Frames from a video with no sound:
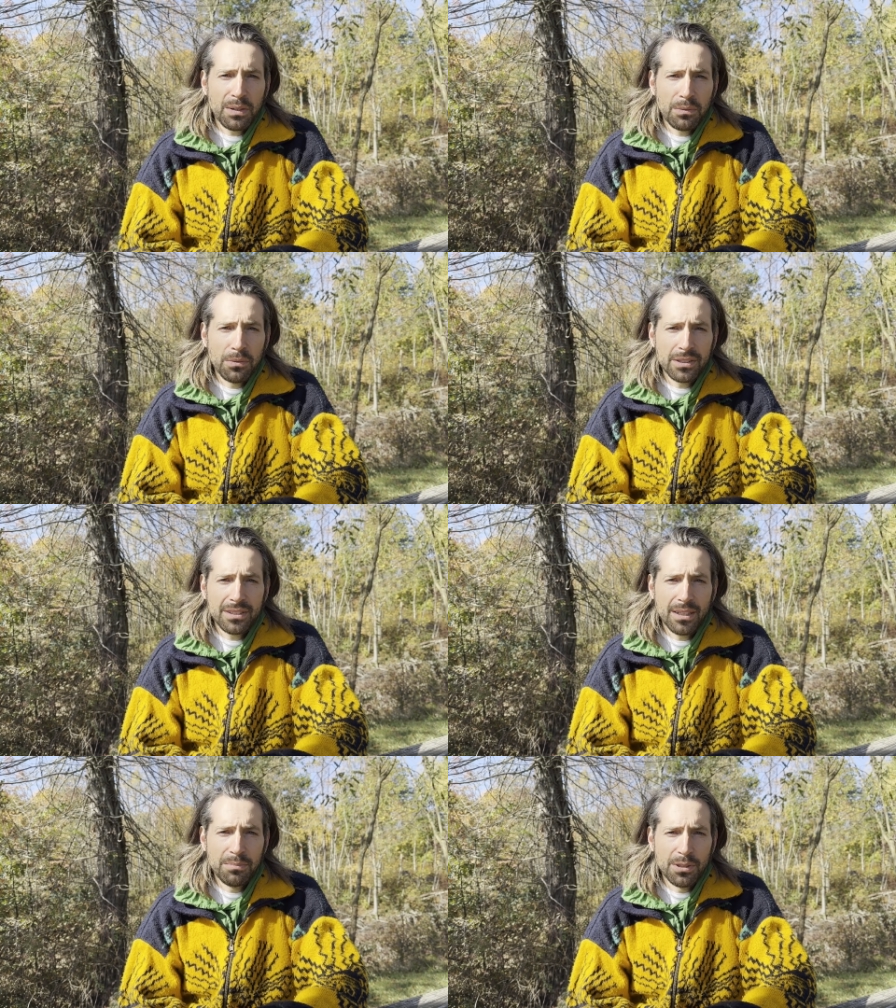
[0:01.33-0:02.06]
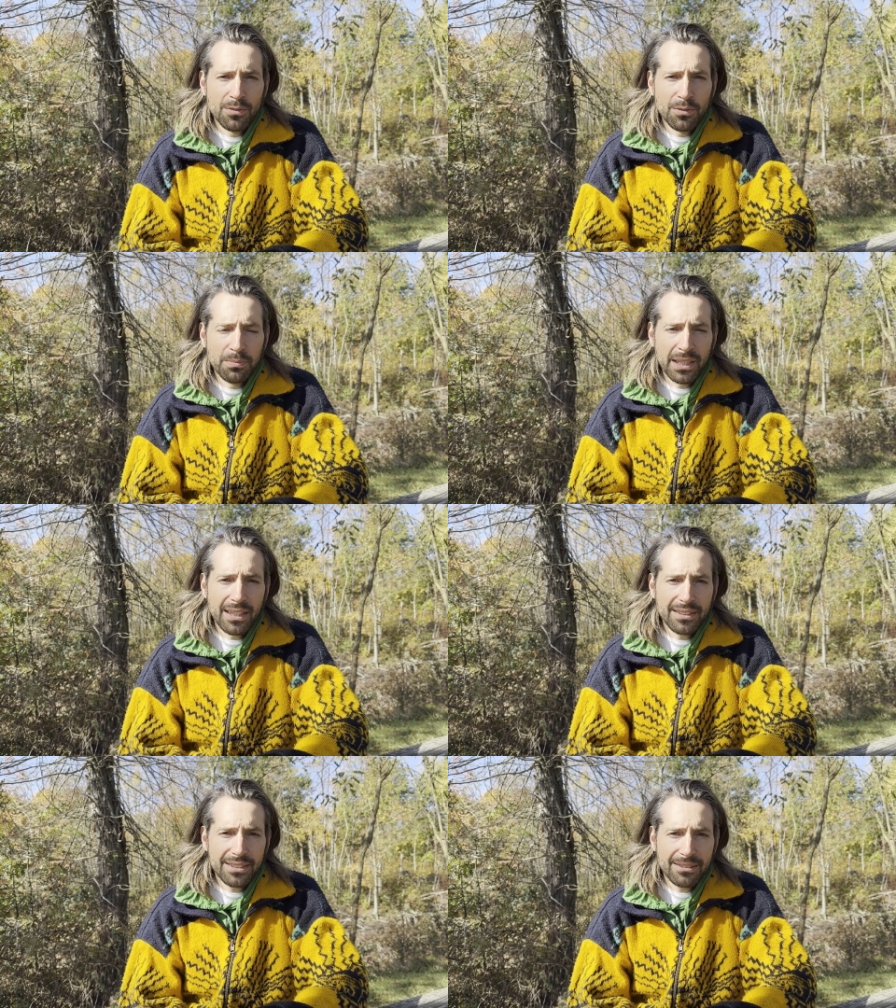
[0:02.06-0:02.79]
What's up, beautiful
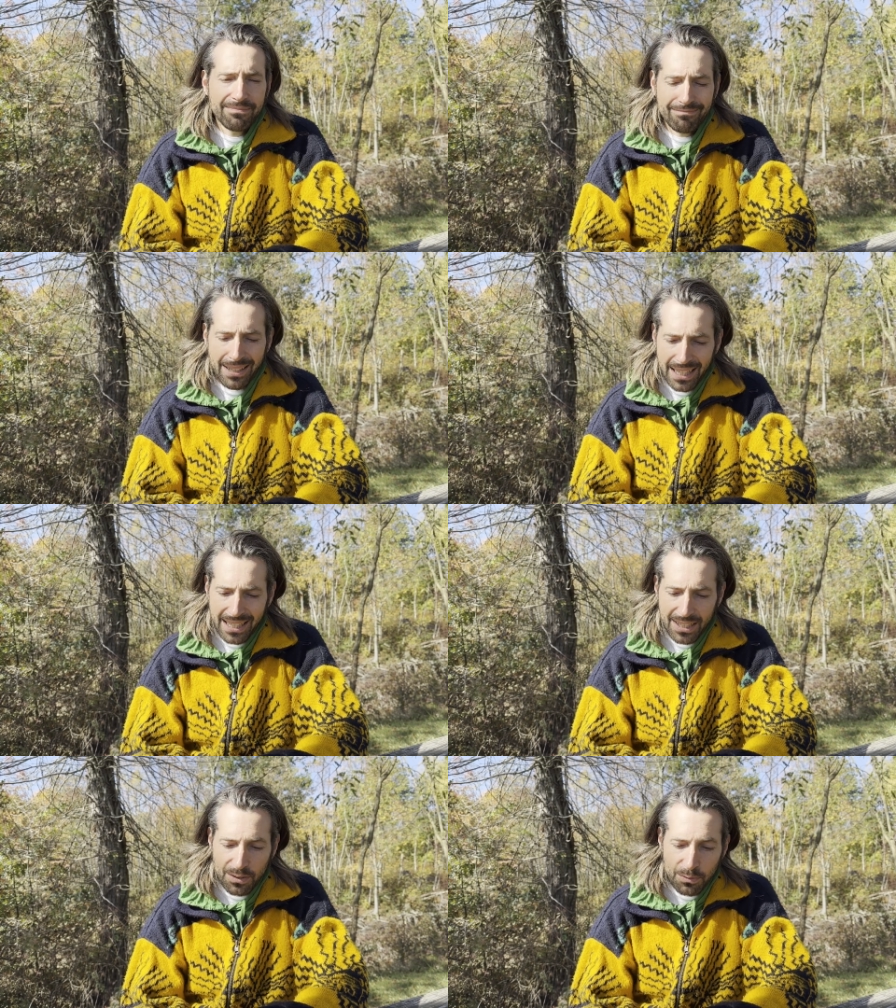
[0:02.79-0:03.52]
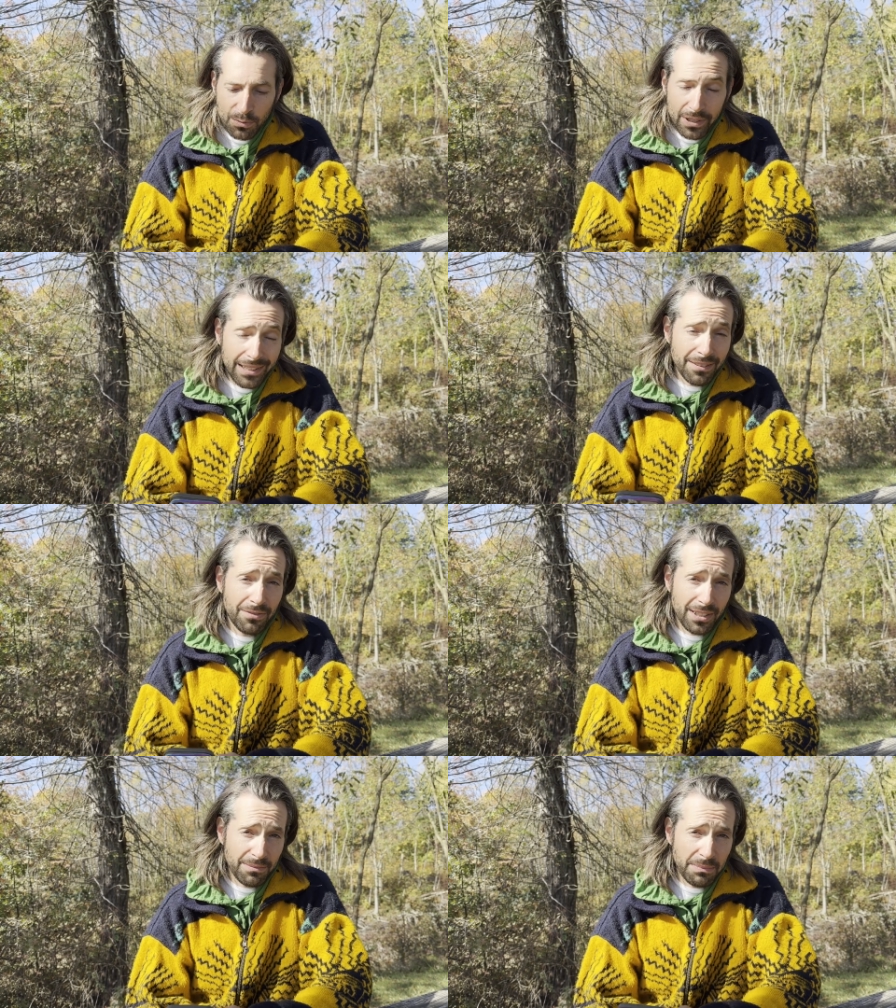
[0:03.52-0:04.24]
beings? I got a really
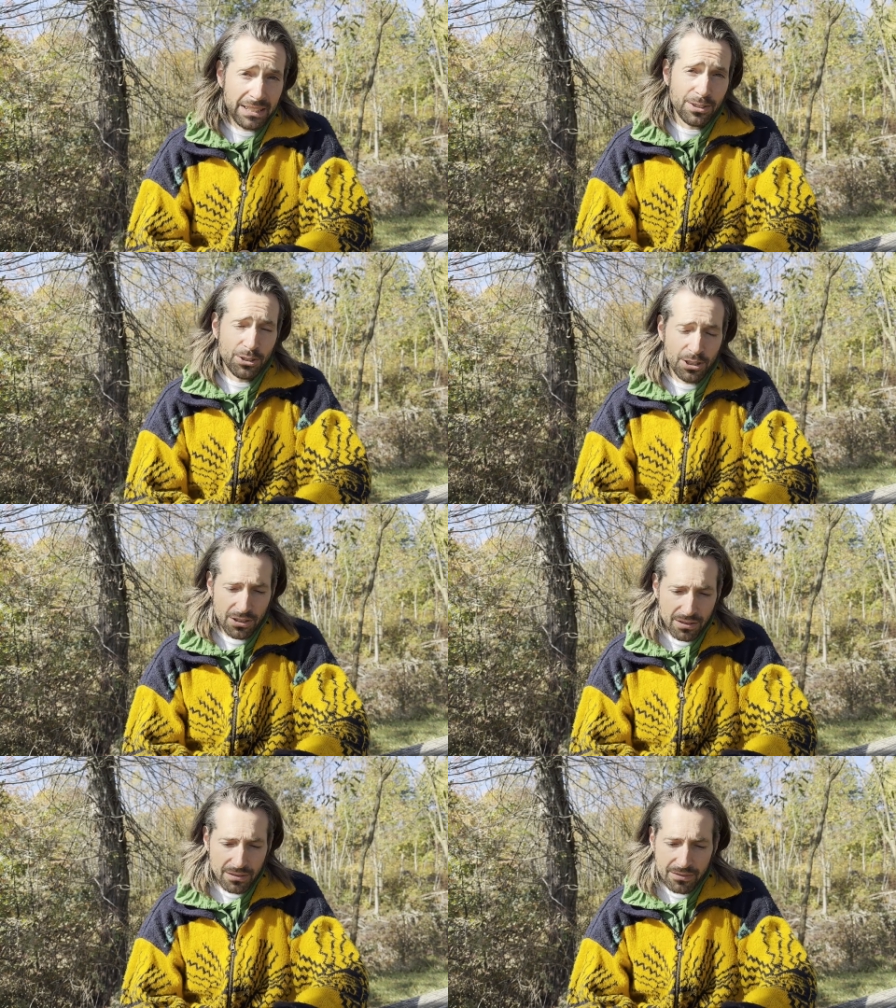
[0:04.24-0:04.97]
funny message here